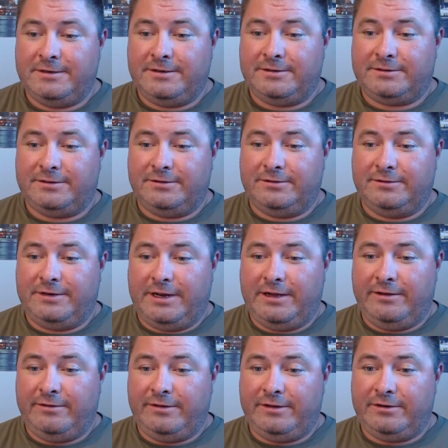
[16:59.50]
So
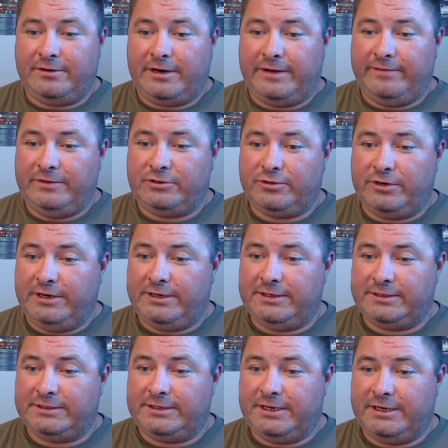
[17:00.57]
now that your heavy training
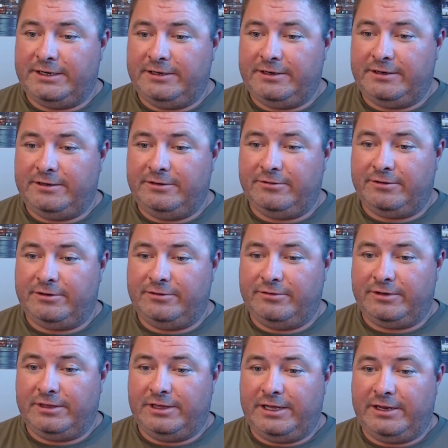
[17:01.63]
is done, you're
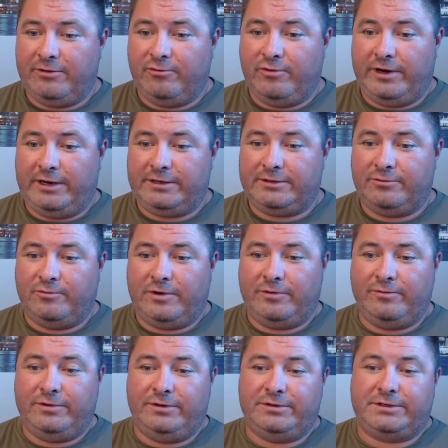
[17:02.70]
doing lightweight. When will you